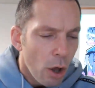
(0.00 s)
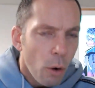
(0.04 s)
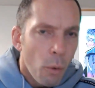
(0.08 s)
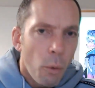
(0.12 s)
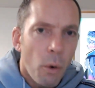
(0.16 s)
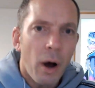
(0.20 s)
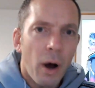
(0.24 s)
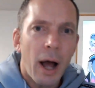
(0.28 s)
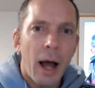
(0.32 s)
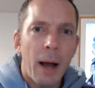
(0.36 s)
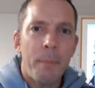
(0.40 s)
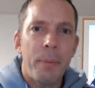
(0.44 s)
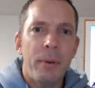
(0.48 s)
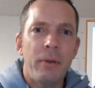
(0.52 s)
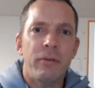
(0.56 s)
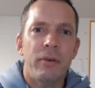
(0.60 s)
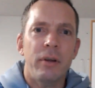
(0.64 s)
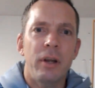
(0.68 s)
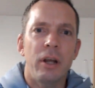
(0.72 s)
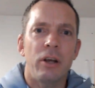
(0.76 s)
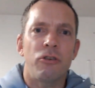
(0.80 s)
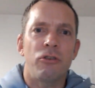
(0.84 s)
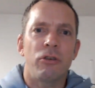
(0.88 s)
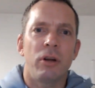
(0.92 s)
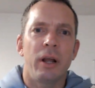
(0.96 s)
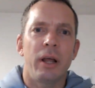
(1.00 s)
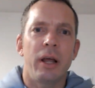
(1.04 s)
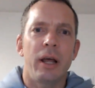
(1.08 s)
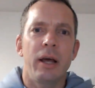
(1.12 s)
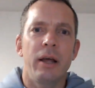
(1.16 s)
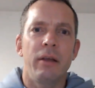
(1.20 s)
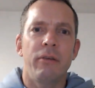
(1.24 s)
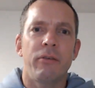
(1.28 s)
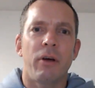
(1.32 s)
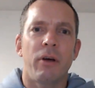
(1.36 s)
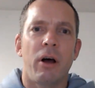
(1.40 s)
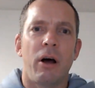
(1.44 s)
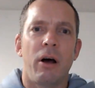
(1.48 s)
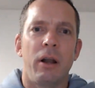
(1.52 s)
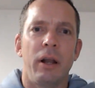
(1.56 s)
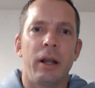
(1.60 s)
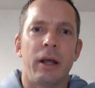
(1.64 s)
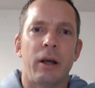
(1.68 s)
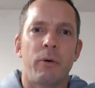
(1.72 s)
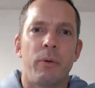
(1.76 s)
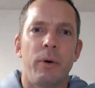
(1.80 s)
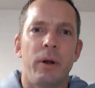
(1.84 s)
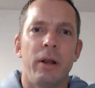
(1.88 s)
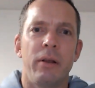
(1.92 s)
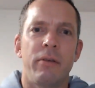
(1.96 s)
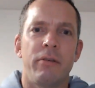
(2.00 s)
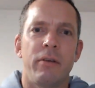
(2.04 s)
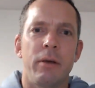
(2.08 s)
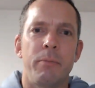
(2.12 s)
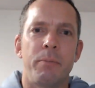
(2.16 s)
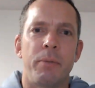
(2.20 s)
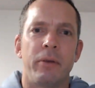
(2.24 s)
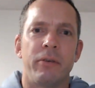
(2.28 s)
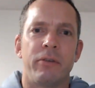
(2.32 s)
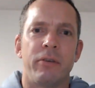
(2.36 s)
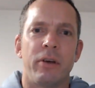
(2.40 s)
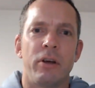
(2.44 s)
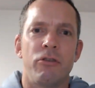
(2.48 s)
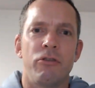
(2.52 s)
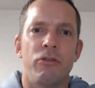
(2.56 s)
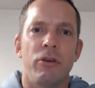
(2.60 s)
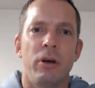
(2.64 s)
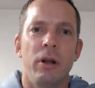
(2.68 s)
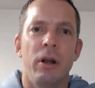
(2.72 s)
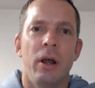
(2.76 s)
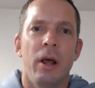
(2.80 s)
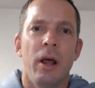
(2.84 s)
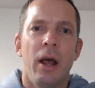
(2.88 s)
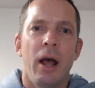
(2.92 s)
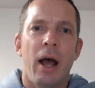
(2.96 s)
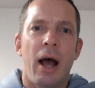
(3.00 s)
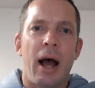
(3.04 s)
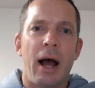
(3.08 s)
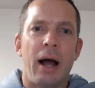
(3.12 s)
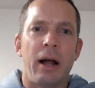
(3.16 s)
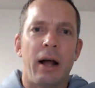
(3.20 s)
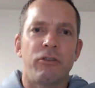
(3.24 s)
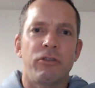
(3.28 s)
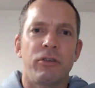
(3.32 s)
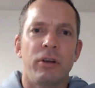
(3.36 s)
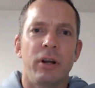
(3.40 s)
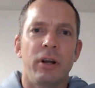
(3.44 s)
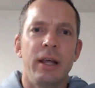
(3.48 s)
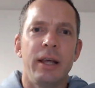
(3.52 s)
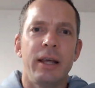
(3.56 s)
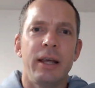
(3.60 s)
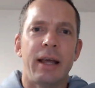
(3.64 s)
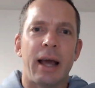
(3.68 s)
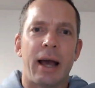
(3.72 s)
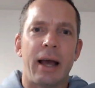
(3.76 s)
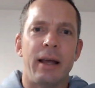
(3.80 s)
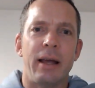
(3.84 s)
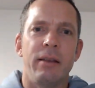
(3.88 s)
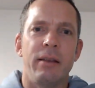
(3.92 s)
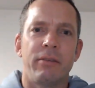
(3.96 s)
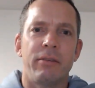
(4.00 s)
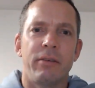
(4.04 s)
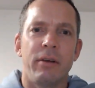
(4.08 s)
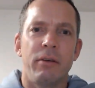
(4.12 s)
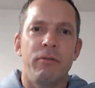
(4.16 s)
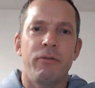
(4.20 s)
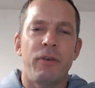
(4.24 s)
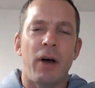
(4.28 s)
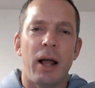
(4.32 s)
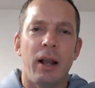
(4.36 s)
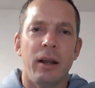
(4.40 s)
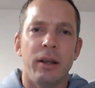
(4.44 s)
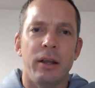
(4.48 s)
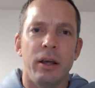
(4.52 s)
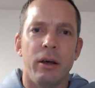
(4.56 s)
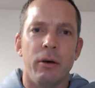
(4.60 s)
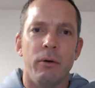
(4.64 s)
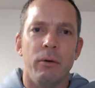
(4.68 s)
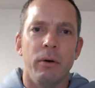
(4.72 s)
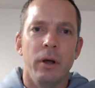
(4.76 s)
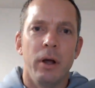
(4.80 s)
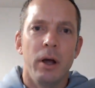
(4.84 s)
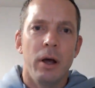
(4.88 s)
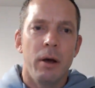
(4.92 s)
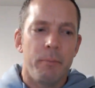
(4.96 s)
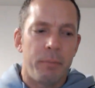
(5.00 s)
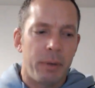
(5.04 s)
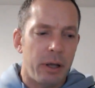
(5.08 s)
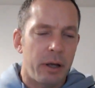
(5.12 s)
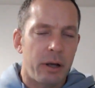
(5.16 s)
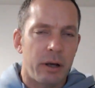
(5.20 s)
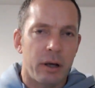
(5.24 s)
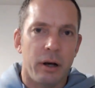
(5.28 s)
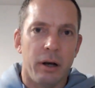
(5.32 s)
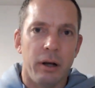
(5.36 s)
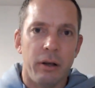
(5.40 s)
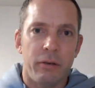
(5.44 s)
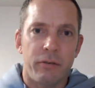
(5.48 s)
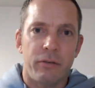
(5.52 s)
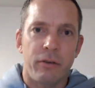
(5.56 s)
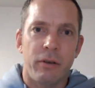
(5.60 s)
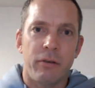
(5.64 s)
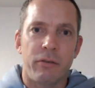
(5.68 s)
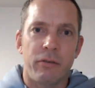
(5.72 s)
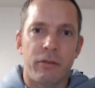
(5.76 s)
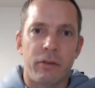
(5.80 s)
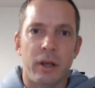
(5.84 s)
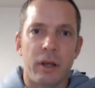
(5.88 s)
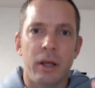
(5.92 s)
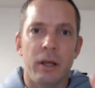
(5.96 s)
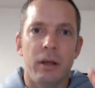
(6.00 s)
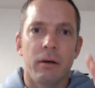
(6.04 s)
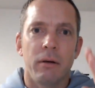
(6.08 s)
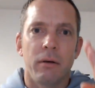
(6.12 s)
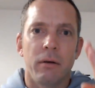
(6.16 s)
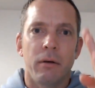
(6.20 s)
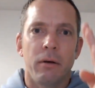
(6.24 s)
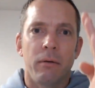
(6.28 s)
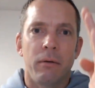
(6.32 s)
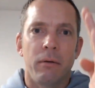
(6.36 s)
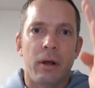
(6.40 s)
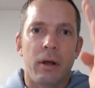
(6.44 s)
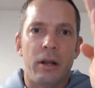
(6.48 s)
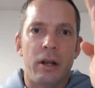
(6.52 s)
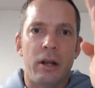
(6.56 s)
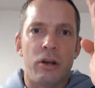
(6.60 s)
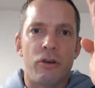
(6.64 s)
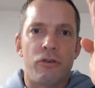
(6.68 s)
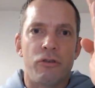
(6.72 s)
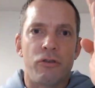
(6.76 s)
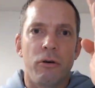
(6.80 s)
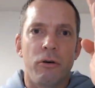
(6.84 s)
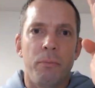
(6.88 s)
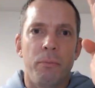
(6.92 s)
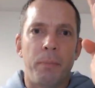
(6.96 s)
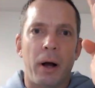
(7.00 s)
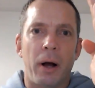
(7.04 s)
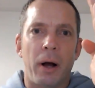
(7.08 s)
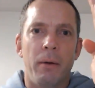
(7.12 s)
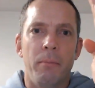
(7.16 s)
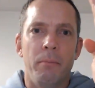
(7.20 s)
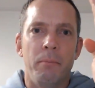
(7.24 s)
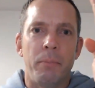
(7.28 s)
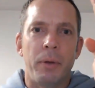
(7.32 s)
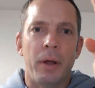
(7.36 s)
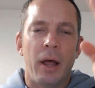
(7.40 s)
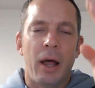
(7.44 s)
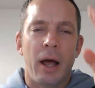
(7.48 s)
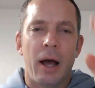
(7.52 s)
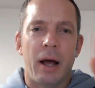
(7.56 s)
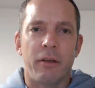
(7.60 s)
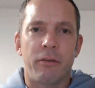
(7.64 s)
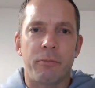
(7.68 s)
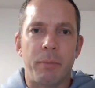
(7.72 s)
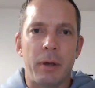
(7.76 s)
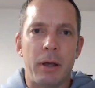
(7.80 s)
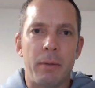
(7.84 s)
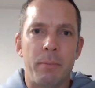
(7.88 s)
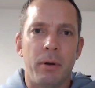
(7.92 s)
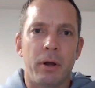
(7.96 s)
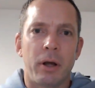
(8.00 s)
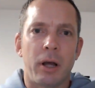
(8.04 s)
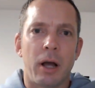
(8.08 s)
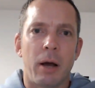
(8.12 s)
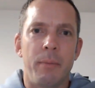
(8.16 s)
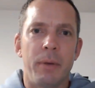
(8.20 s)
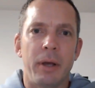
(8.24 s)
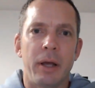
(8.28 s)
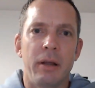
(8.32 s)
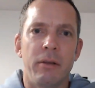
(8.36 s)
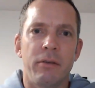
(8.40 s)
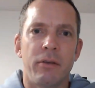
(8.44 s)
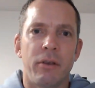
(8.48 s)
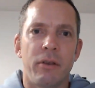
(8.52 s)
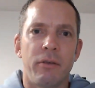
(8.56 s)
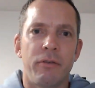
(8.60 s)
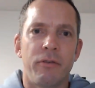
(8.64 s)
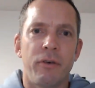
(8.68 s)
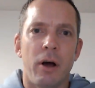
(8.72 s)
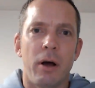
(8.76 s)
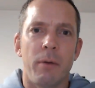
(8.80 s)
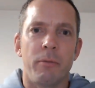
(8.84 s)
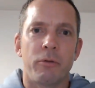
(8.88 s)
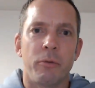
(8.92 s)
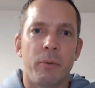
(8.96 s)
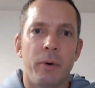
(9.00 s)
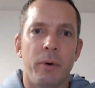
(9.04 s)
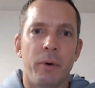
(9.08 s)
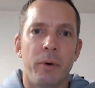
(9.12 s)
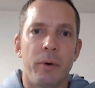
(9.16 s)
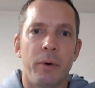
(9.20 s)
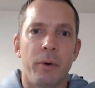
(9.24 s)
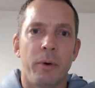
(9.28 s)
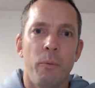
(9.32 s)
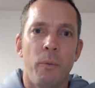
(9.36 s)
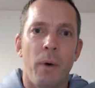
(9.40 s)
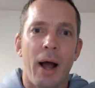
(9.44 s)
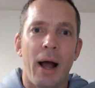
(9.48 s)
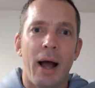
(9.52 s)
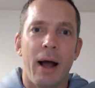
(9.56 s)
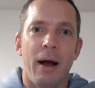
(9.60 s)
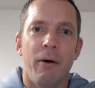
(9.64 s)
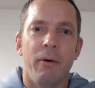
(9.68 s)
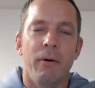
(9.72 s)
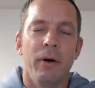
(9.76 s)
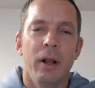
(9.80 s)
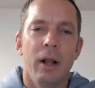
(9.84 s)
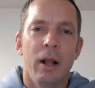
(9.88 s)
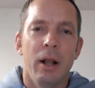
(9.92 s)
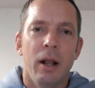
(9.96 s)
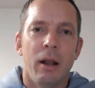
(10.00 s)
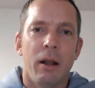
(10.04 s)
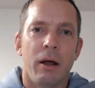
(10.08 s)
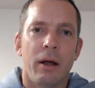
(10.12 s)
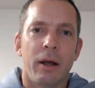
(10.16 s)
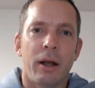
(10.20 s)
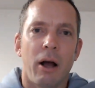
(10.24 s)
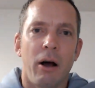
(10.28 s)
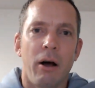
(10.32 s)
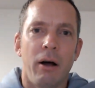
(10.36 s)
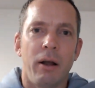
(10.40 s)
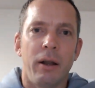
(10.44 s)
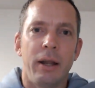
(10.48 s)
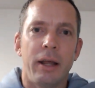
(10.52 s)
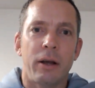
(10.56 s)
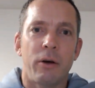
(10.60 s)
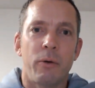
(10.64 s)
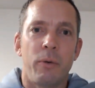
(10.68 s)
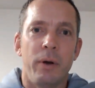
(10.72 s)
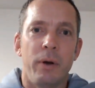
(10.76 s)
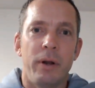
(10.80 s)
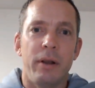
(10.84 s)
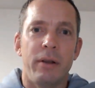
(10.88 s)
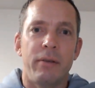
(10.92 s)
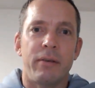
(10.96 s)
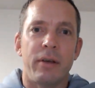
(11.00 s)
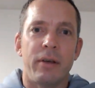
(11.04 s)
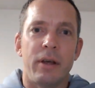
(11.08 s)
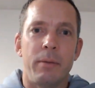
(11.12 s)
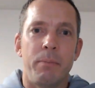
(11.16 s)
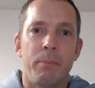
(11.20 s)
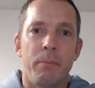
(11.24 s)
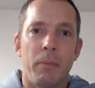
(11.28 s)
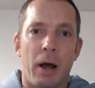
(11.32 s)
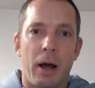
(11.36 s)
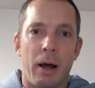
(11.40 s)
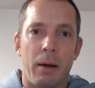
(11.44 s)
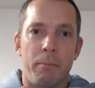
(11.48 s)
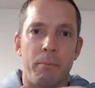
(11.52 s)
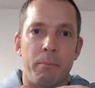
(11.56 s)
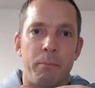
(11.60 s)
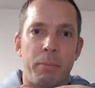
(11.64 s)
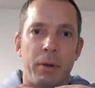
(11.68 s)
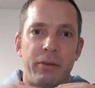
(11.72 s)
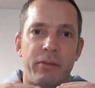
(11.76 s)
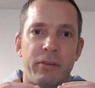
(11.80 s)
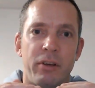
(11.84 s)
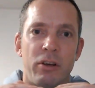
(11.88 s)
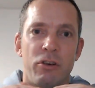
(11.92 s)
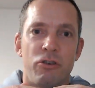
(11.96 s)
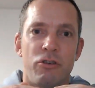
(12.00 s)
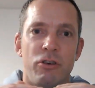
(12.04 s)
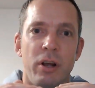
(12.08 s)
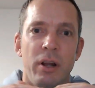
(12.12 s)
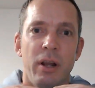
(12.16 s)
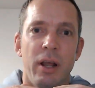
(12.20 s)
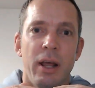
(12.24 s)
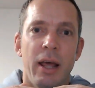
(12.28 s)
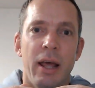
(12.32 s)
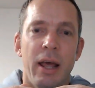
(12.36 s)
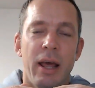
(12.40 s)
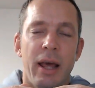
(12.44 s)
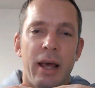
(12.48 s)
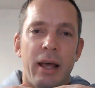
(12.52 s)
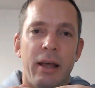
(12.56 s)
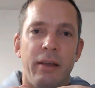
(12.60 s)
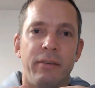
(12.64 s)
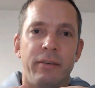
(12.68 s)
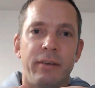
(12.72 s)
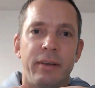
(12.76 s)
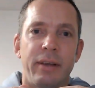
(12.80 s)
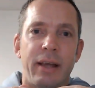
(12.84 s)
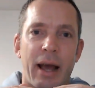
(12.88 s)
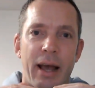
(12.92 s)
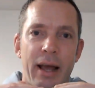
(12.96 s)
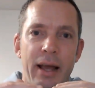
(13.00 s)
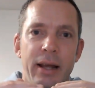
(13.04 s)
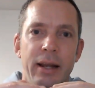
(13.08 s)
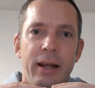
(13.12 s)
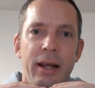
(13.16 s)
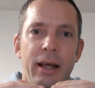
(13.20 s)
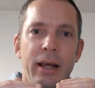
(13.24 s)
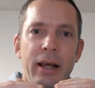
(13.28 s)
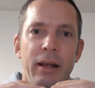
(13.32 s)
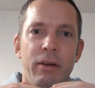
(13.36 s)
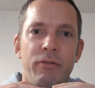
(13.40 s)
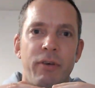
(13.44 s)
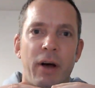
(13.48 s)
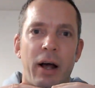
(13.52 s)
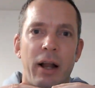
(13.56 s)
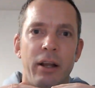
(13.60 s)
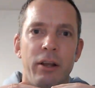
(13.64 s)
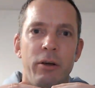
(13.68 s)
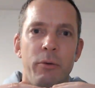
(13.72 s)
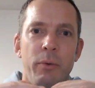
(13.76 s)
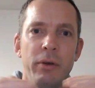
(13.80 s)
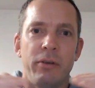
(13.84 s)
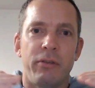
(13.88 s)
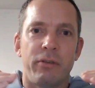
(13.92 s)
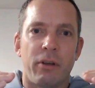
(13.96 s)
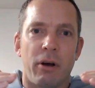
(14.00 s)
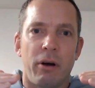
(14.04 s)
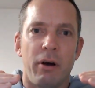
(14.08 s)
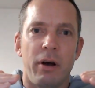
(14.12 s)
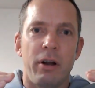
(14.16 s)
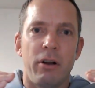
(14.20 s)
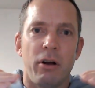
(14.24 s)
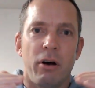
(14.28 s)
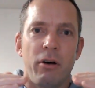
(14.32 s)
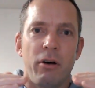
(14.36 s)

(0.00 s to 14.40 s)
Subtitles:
What happens initially is our liquidity position actually gains in value because there's the initial pump as people are coming into the farm. So we're going, wow, like our liquidity position is gaining in value. We started